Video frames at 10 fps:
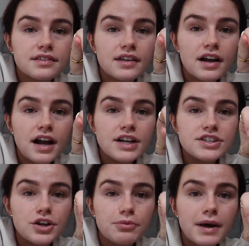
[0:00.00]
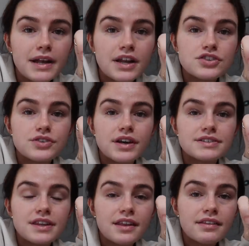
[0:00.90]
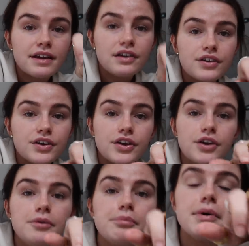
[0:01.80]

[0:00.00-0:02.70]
Like, I actually don't mind natural nails, I think they look cute,